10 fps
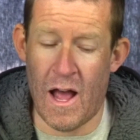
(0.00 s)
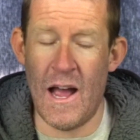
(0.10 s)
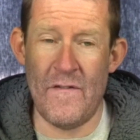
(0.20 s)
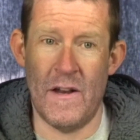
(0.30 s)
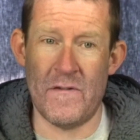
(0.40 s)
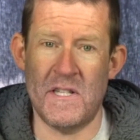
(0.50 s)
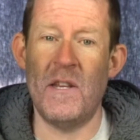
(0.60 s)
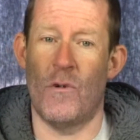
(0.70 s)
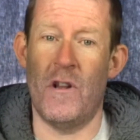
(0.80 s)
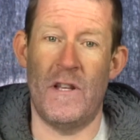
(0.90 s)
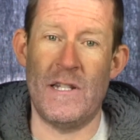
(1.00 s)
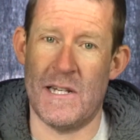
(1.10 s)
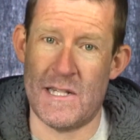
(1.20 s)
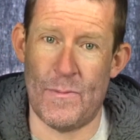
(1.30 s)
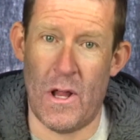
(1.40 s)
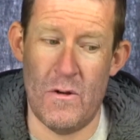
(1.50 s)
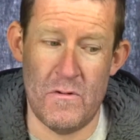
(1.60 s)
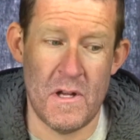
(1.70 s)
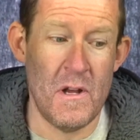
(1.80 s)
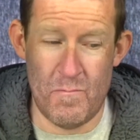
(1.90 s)
I've never seen one of these
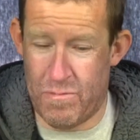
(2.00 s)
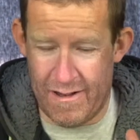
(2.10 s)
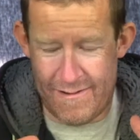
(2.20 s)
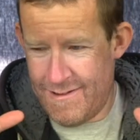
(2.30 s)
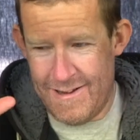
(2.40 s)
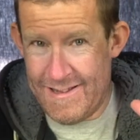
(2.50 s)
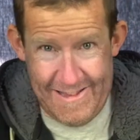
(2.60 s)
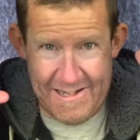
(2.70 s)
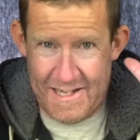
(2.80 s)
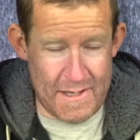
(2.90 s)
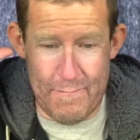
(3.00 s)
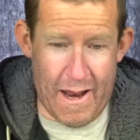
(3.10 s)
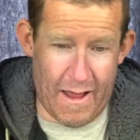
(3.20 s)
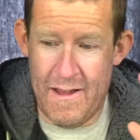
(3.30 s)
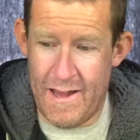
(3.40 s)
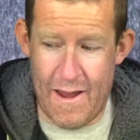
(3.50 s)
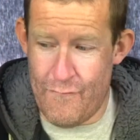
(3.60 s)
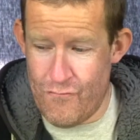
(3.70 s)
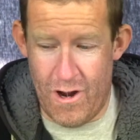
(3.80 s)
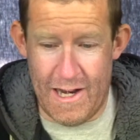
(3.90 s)
explode, but that doesn't matter.
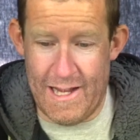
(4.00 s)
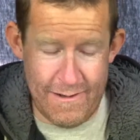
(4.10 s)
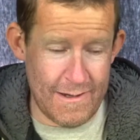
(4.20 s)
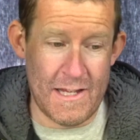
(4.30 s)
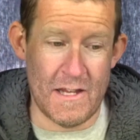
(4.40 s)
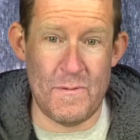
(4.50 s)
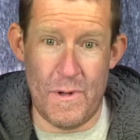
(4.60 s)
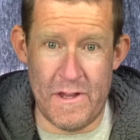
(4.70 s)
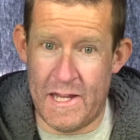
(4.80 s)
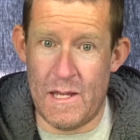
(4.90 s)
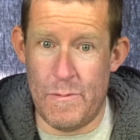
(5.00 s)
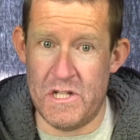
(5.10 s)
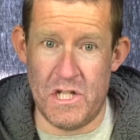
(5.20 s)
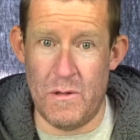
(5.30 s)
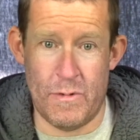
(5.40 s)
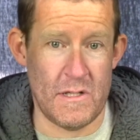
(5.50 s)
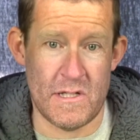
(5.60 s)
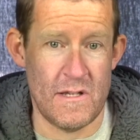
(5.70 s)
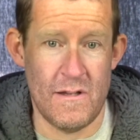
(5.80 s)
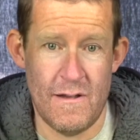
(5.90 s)
It really gives me the
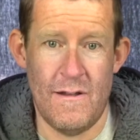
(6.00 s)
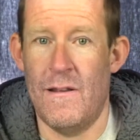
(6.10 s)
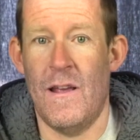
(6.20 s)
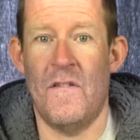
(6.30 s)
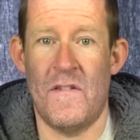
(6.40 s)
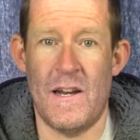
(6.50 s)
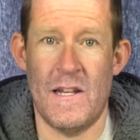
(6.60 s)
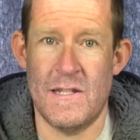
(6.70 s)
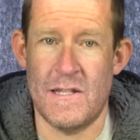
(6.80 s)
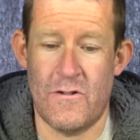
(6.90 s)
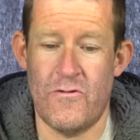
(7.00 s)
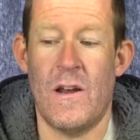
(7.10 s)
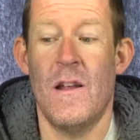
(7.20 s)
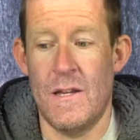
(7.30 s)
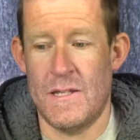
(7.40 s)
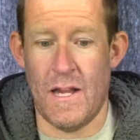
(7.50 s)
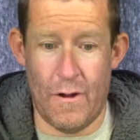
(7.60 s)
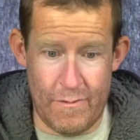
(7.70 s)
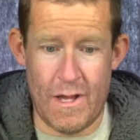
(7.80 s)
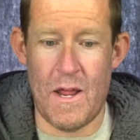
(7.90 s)
heebie-jeebies, if that is correct.
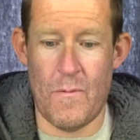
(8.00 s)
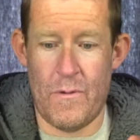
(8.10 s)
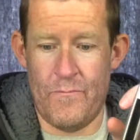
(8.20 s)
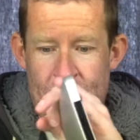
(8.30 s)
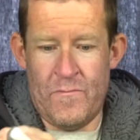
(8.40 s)
So, anyway.